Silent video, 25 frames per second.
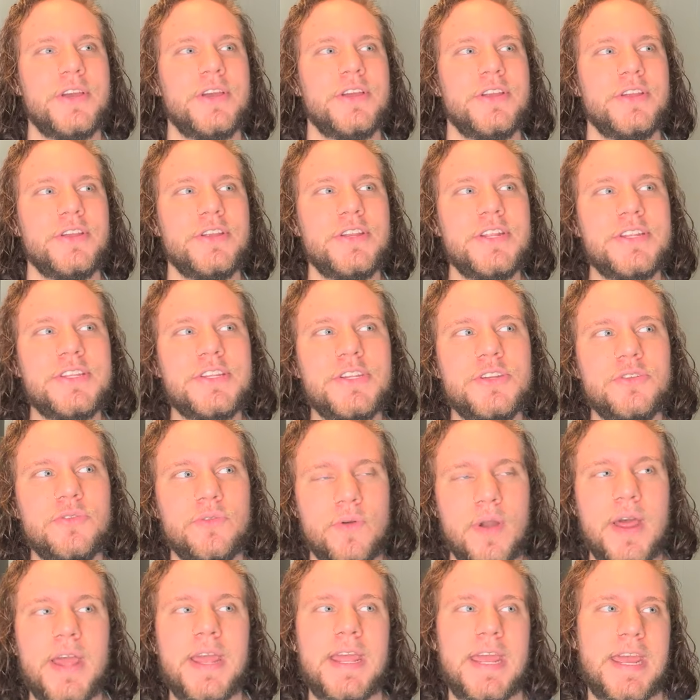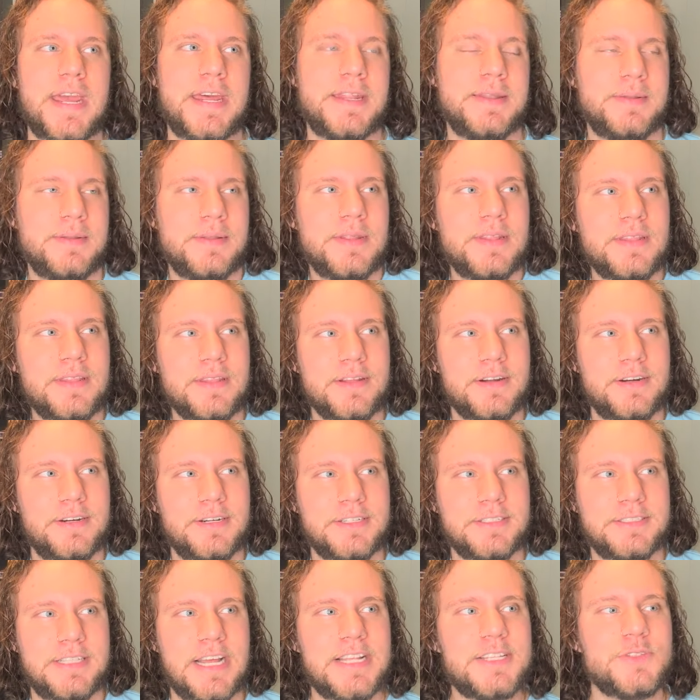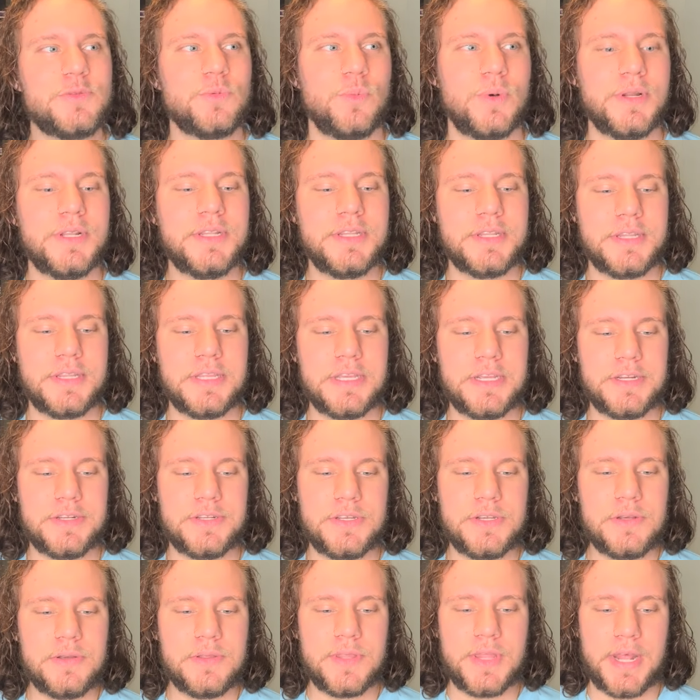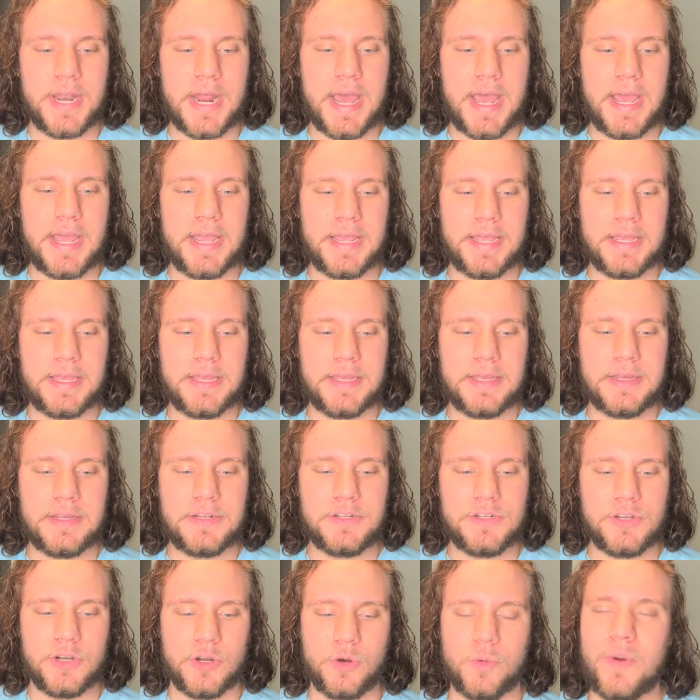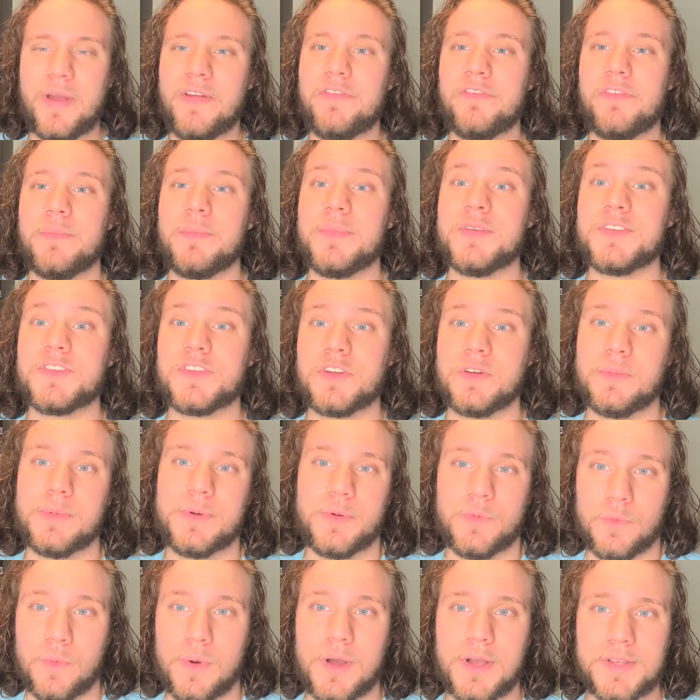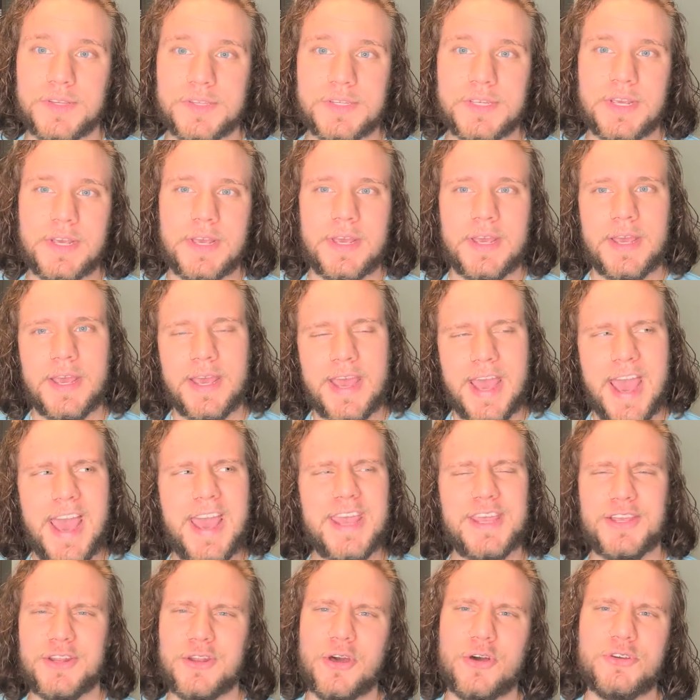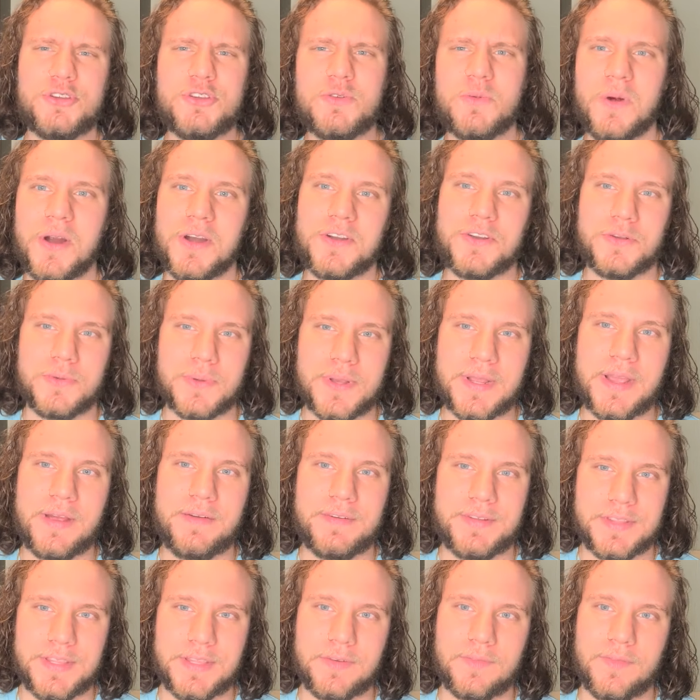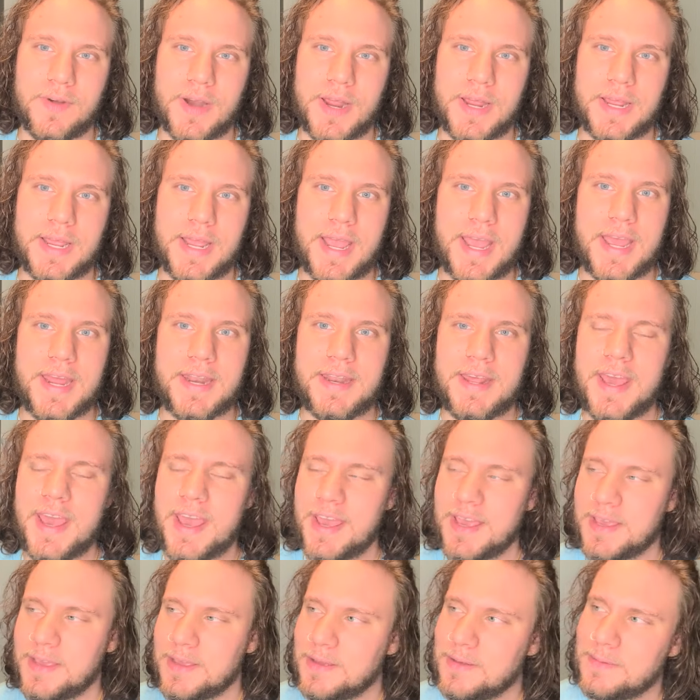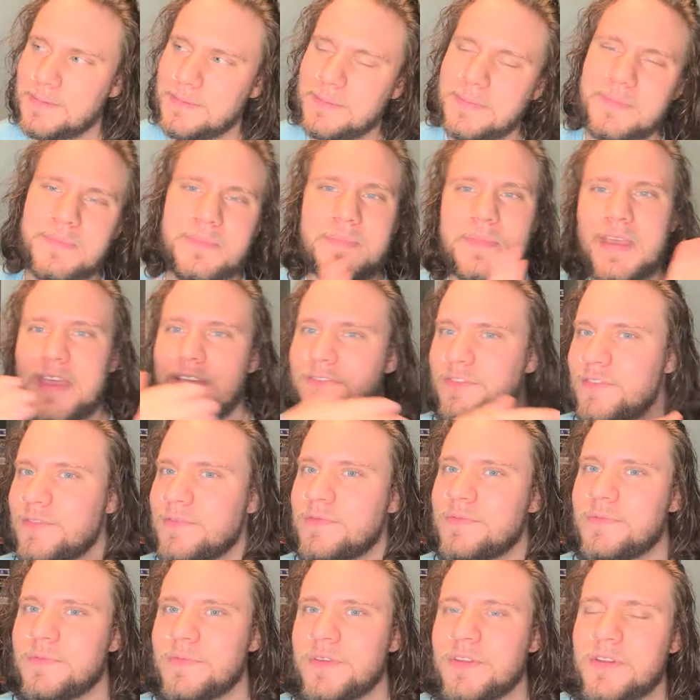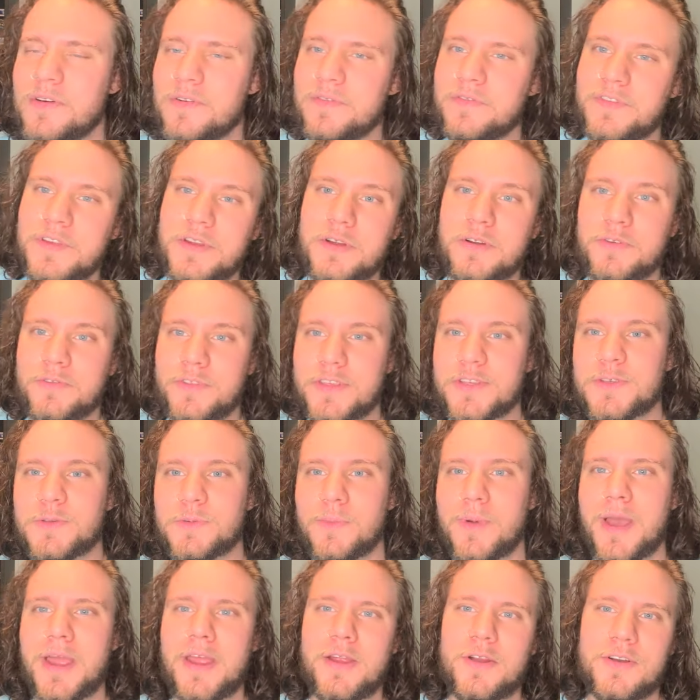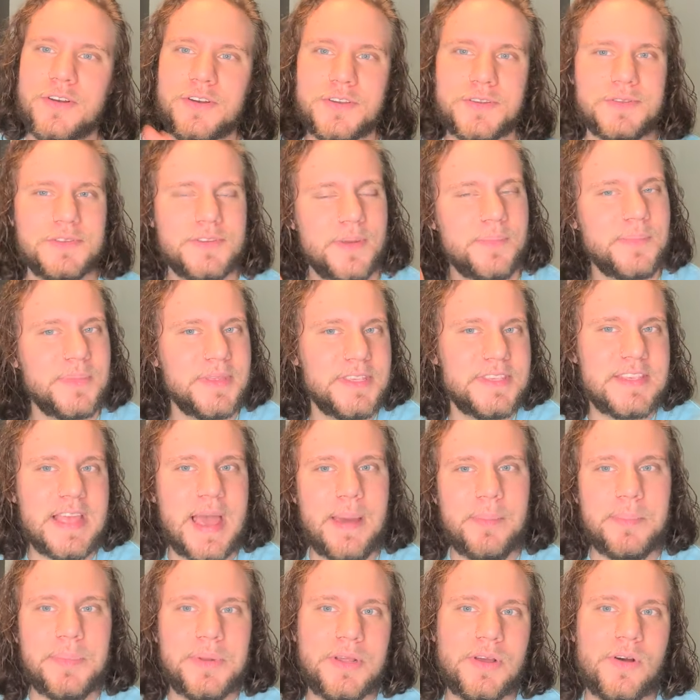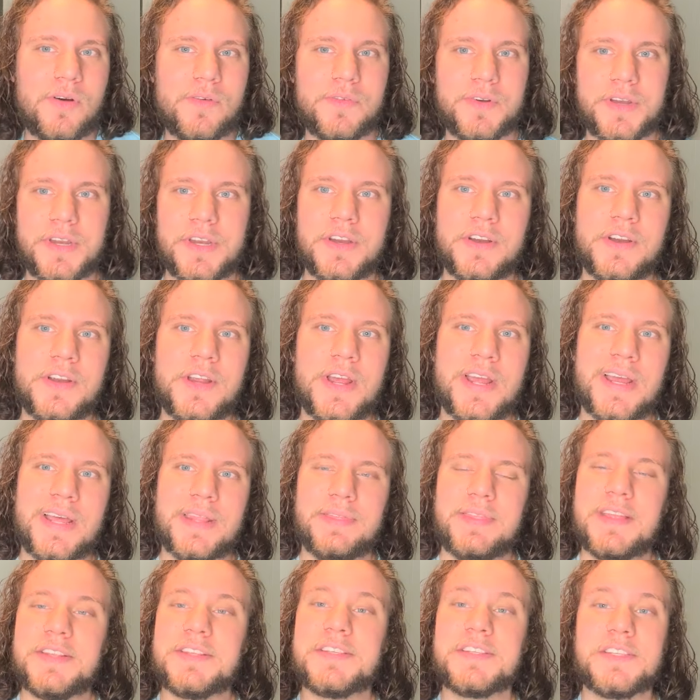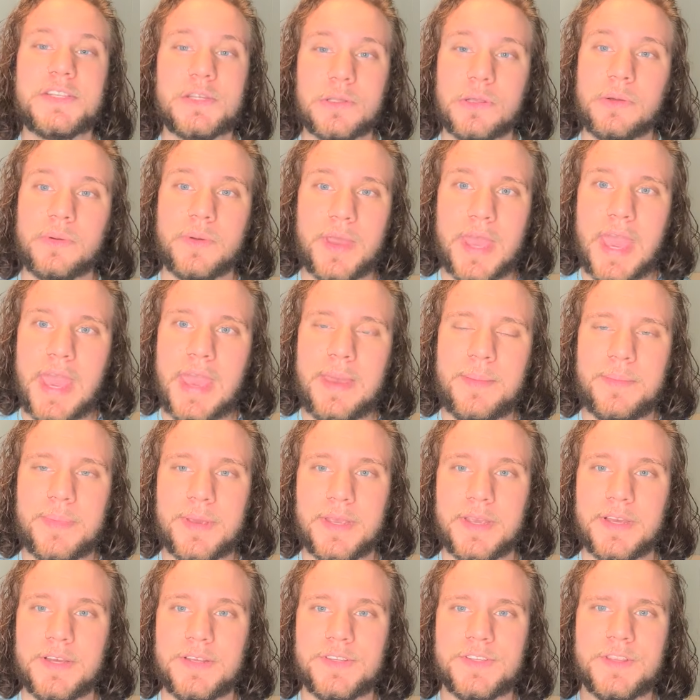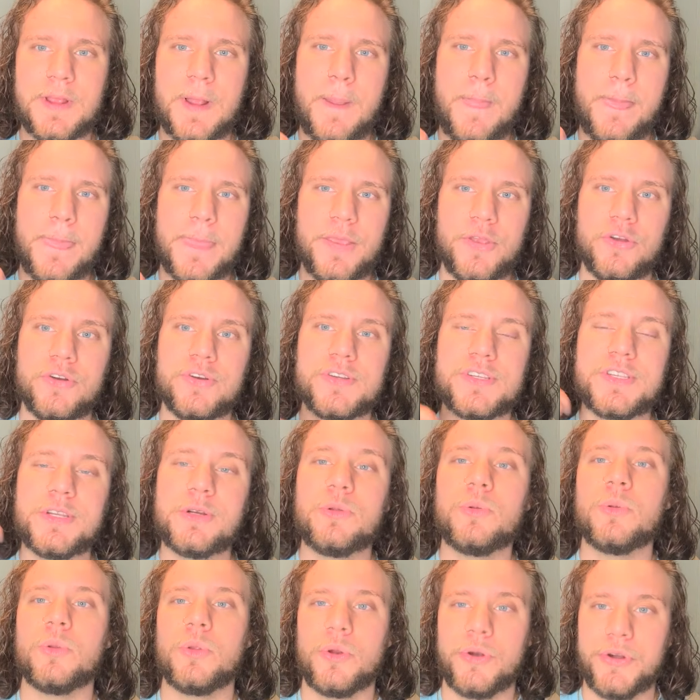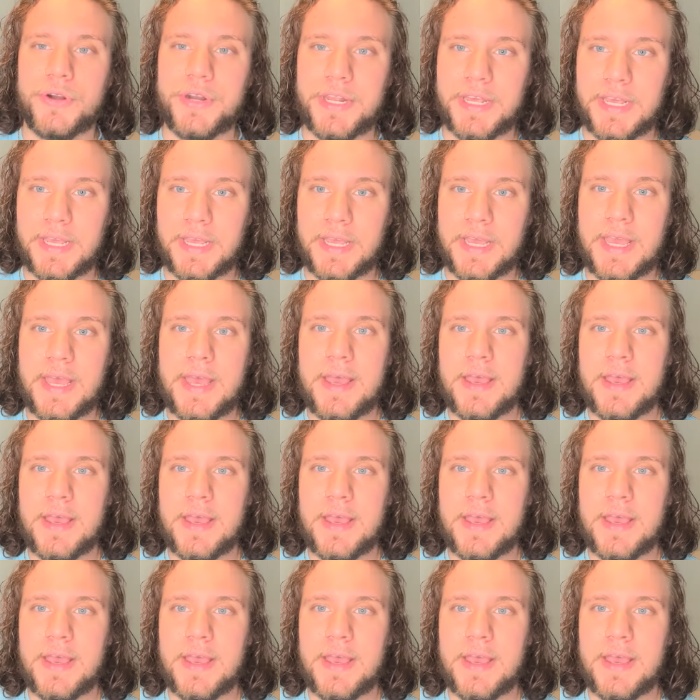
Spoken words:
need to do right. And that's one thing too that I took away from this sermon was, hey, you know, you are doing everything right. And hey, if you, you know, veer this way or something's happening over here, that's still okay because you're still learning